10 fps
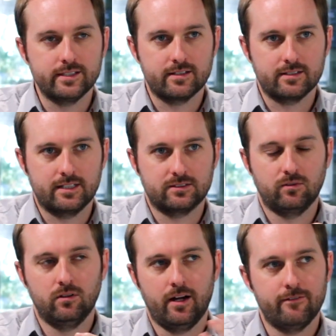
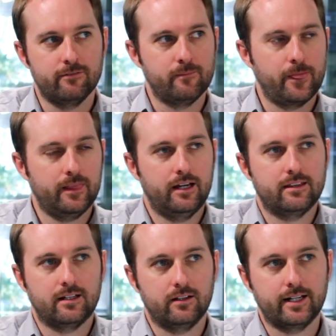successful life, and I
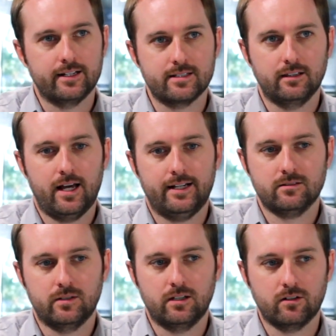think, like I said
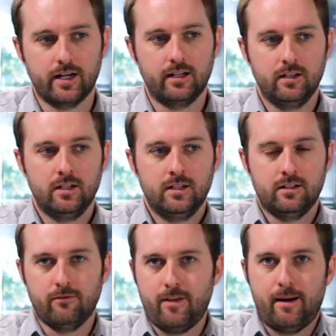last week, right?
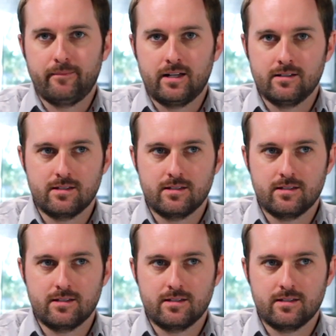If that means